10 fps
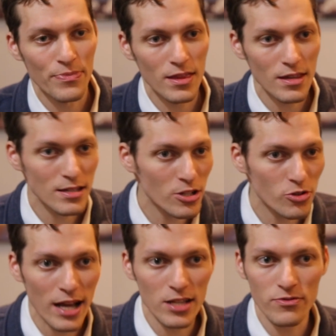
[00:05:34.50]
This can
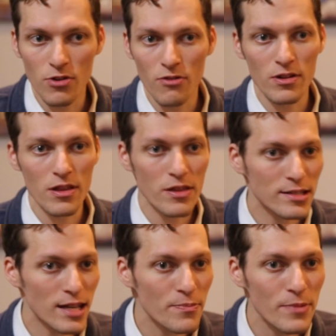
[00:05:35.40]
transfer over to things
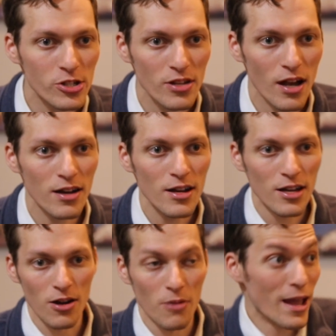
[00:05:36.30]
like Mishnah,
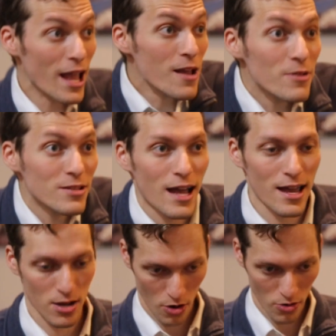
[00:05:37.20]

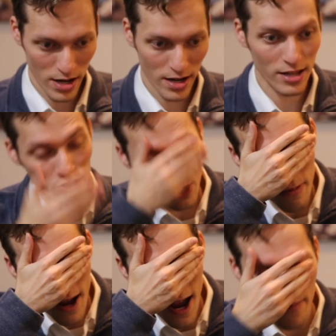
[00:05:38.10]
Me'ematai Korinat
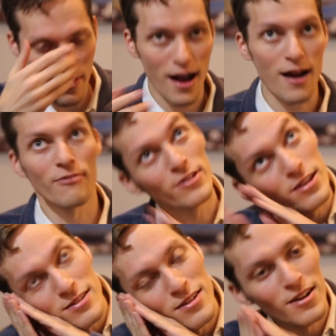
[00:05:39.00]
Shema
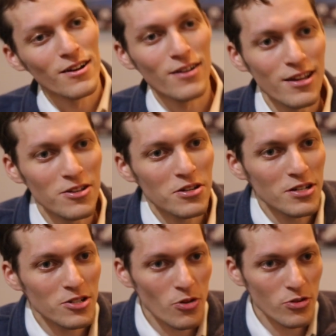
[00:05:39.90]
Be'arvit. You can
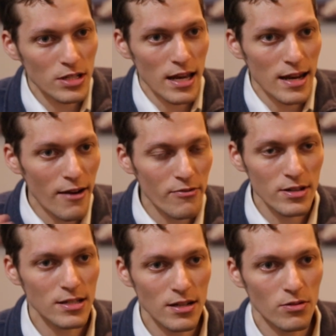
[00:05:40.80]
associate every
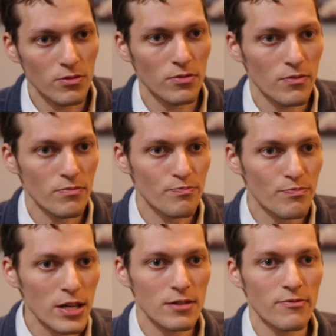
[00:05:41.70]
single
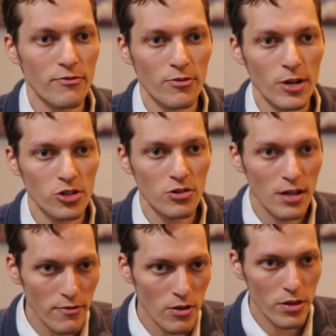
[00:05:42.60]
piece of information you're
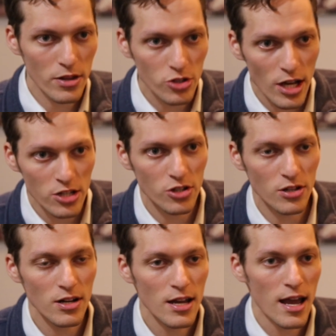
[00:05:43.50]
giving with the
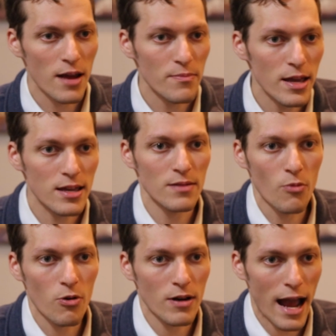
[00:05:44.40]
gesture and make it
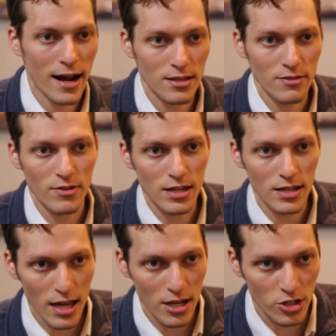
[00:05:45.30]
more active and
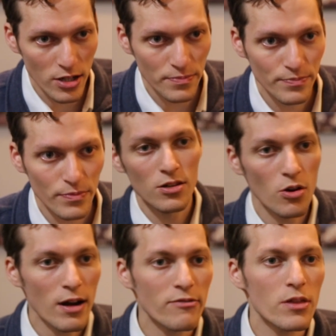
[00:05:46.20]
engaging. You
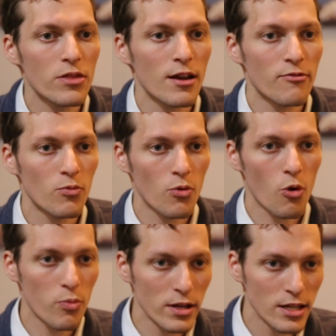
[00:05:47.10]
don't have to think of
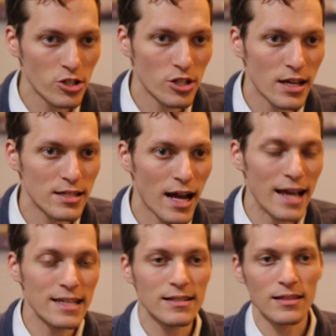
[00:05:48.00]
whole brain teaching as an
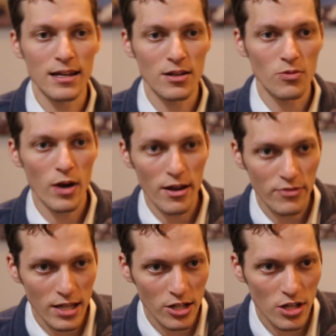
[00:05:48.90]
isolated way
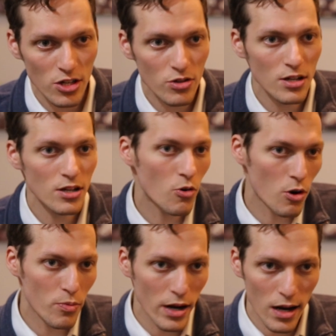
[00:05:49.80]
of teaching. You can
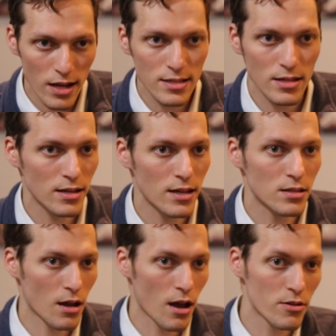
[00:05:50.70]
incorporate it easily
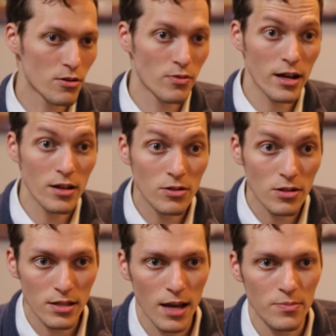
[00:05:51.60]
into other
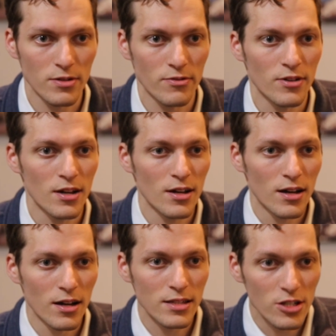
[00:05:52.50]
regular types of
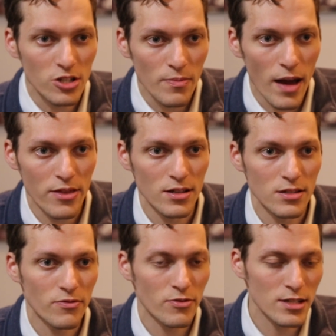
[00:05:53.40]
teaching
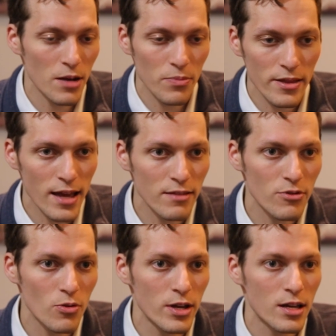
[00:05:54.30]
methods. For example, at the end of
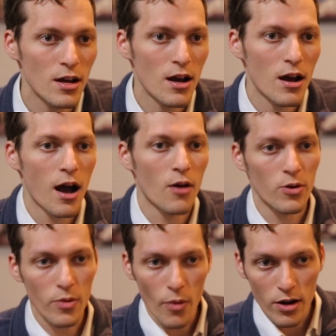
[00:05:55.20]
the week,
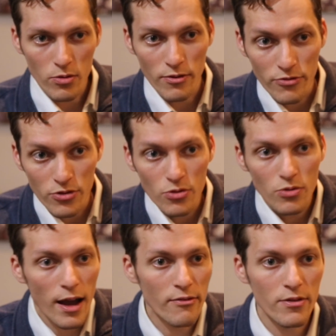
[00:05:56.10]
when we want to
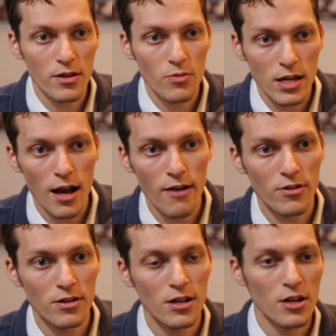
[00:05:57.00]
review everything we
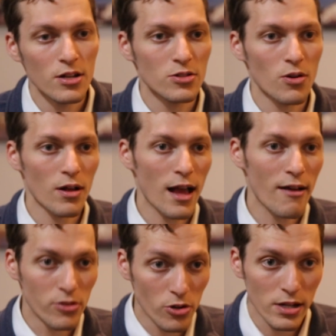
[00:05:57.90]
covered, so I'll
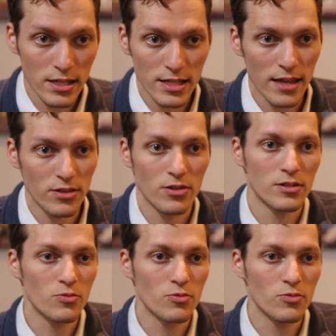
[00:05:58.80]
have learning centers.